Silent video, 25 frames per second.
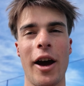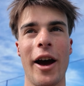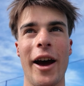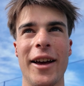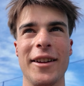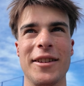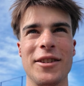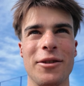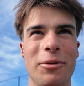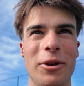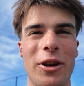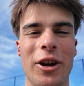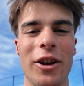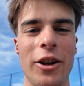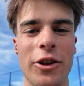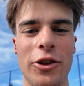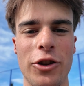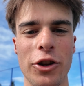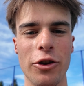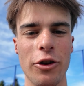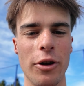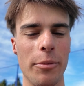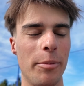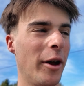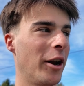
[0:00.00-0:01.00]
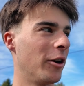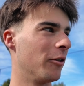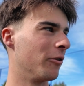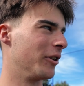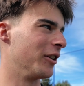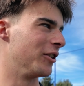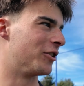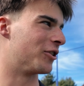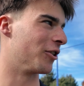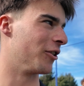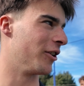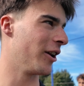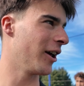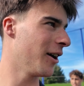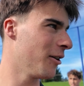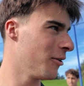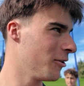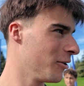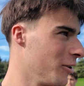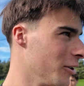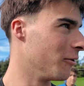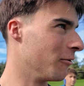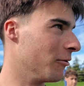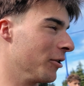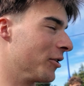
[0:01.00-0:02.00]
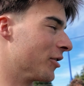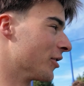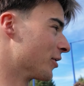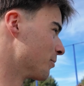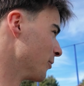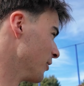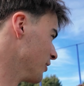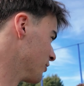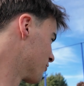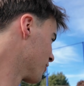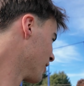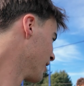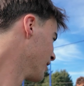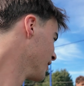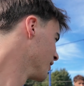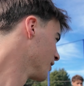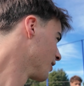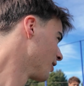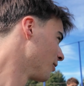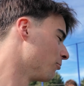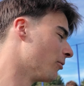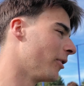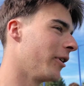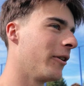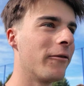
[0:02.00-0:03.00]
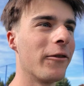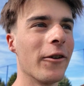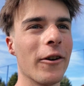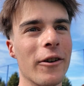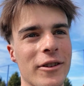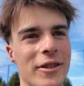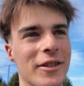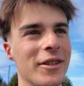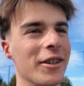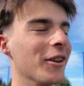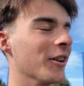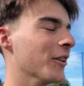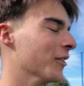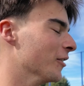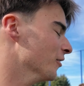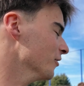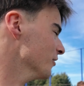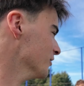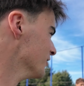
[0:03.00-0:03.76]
right, so we're gonna do a penalty shootout. We've just been training our weak foot, so